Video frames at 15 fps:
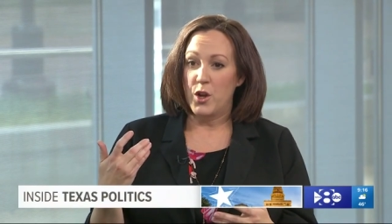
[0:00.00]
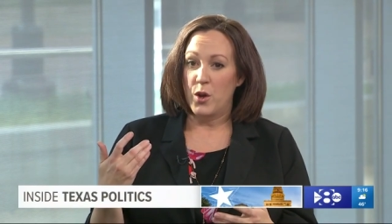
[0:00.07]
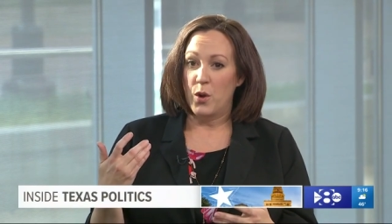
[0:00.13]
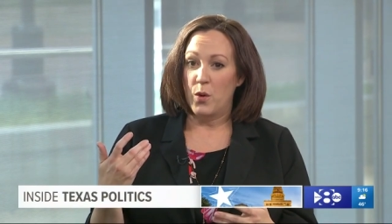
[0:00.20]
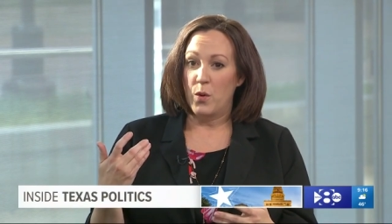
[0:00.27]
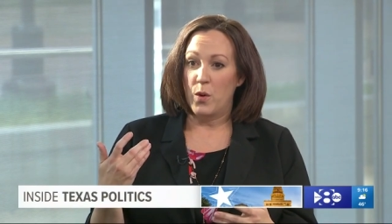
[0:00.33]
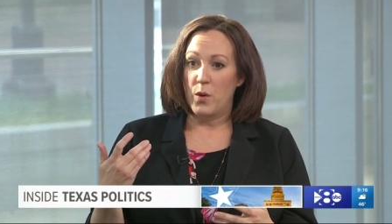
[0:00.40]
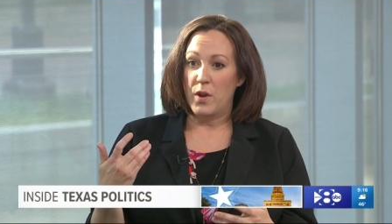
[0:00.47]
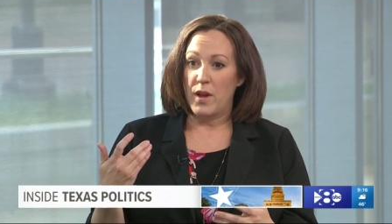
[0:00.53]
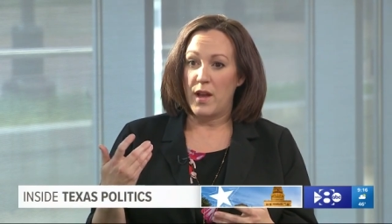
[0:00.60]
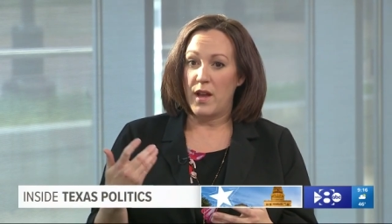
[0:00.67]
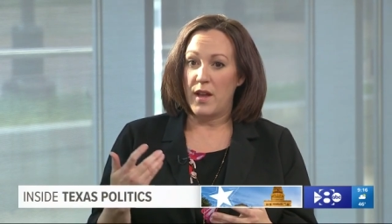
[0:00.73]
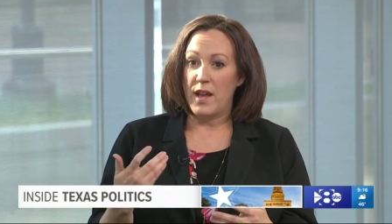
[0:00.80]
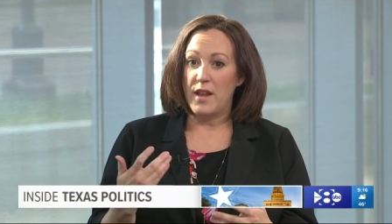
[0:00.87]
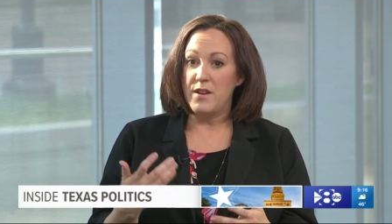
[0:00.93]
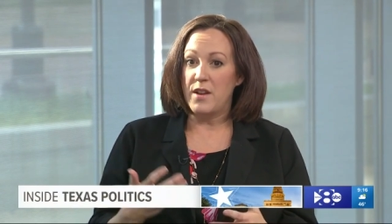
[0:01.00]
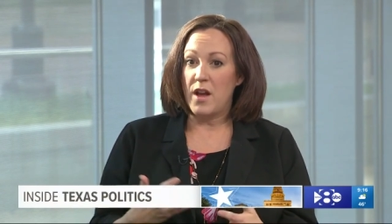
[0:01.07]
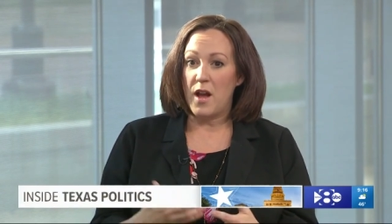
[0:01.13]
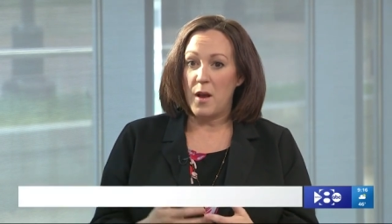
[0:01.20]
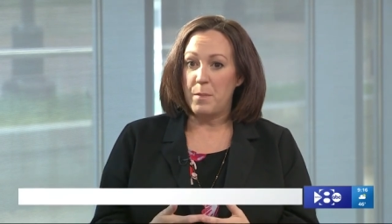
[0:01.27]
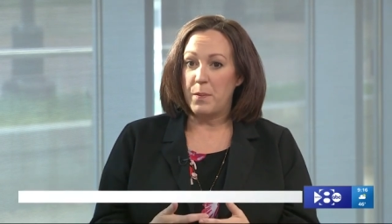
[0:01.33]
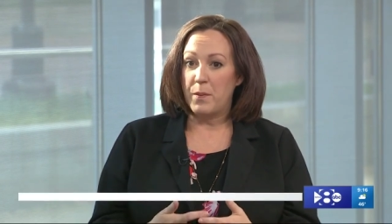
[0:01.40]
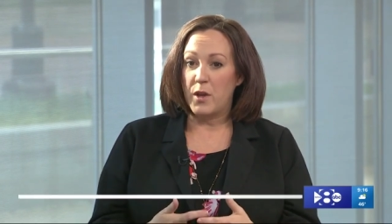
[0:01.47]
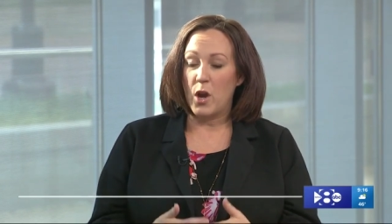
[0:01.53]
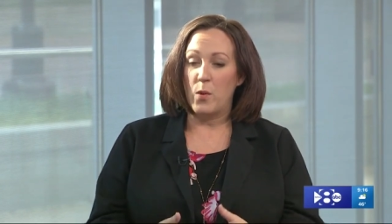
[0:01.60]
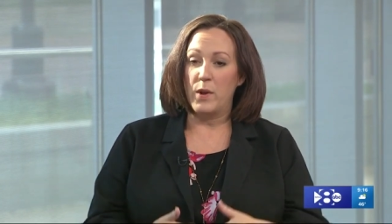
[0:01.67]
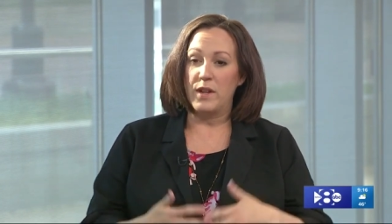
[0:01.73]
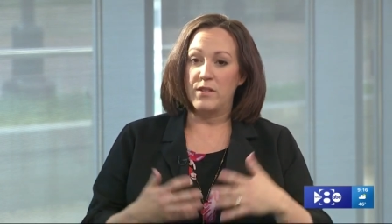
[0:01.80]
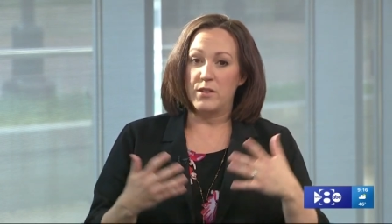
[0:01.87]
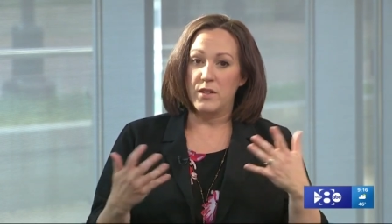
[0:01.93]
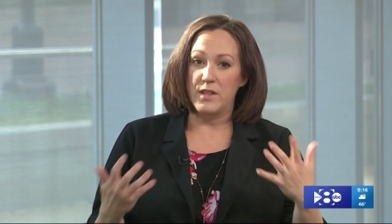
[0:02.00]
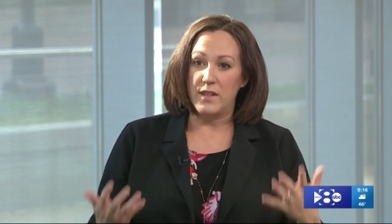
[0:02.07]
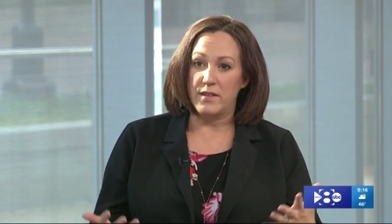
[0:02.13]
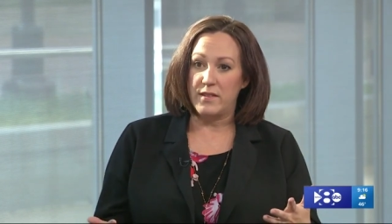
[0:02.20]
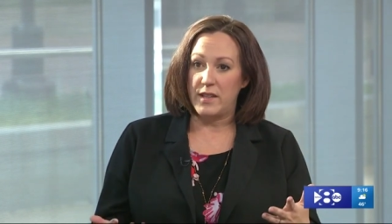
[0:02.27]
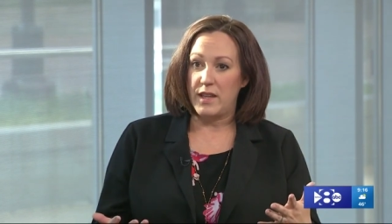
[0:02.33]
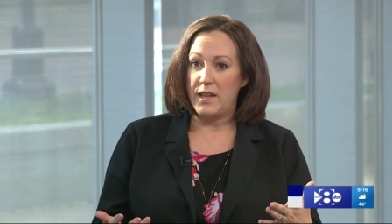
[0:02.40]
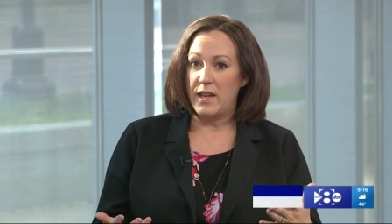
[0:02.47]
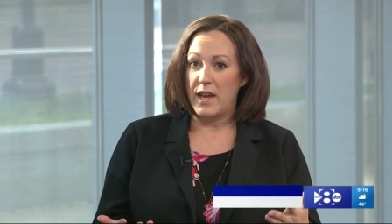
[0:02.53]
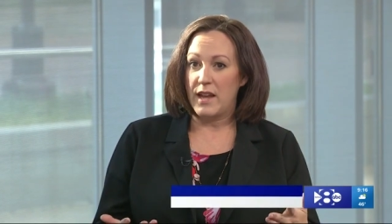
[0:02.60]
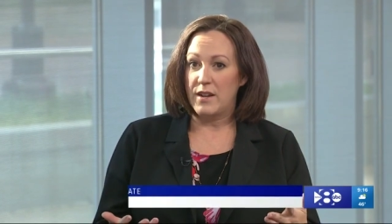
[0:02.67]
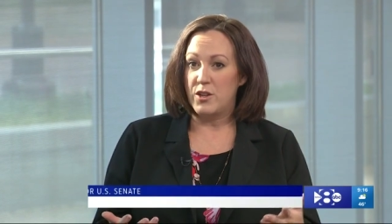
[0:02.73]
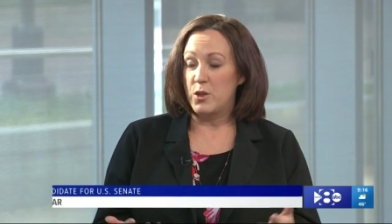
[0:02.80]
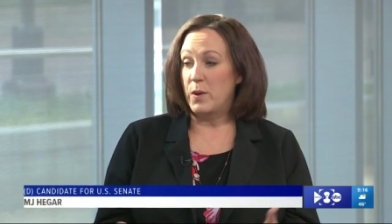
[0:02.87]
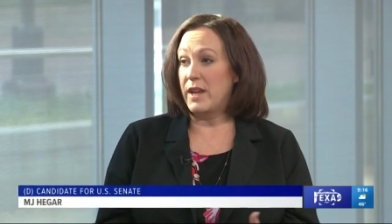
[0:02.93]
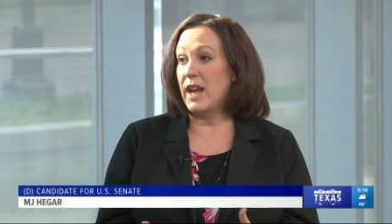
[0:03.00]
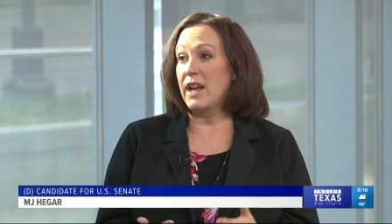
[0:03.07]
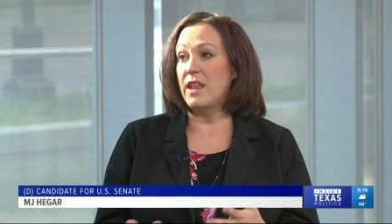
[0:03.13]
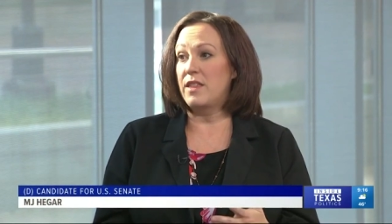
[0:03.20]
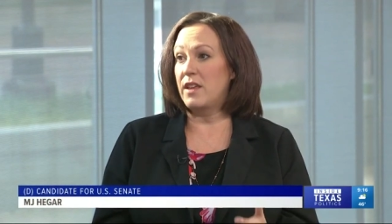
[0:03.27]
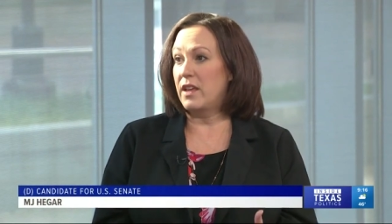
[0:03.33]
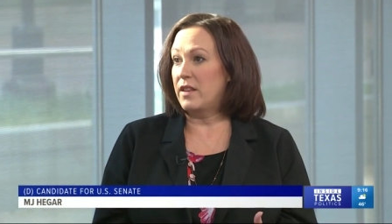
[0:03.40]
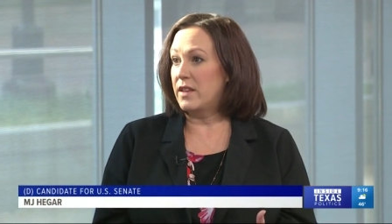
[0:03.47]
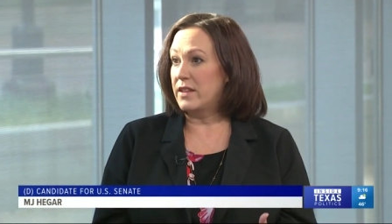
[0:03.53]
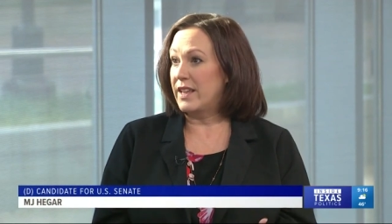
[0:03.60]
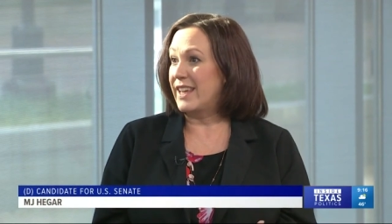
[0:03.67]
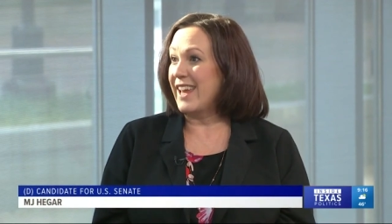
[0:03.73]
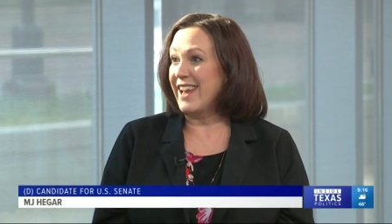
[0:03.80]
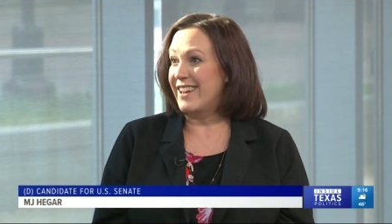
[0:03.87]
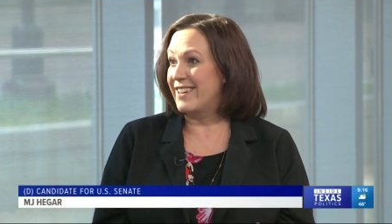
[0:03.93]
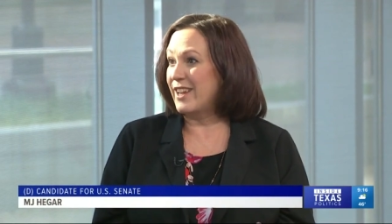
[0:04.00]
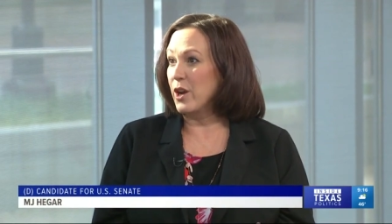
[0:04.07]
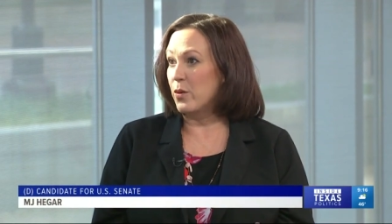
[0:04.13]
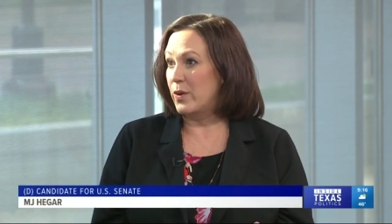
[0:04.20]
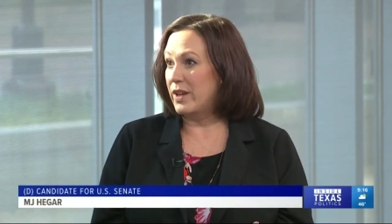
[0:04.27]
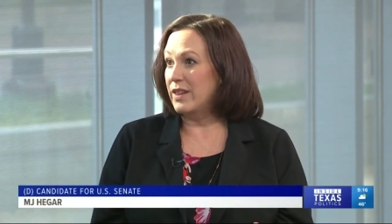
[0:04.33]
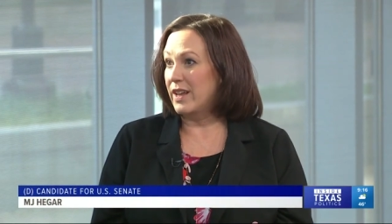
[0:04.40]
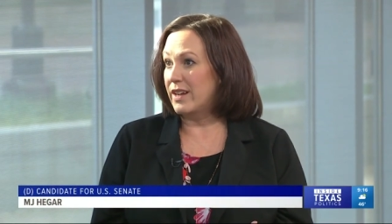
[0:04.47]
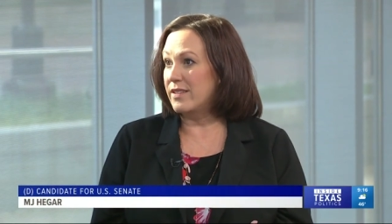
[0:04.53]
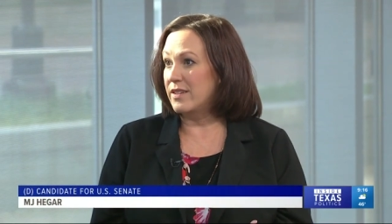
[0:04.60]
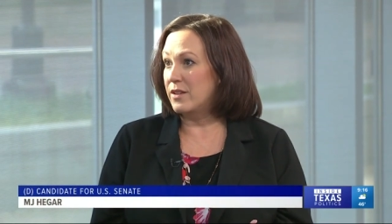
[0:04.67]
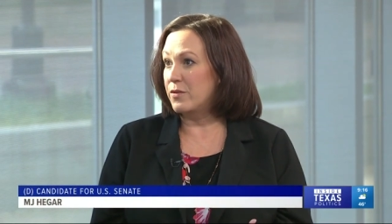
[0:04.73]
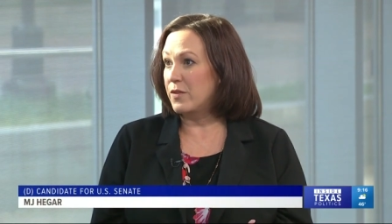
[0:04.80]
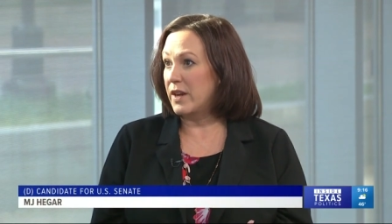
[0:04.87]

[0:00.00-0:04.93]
you know, end up going to D C and doing anything that they can to get reelected.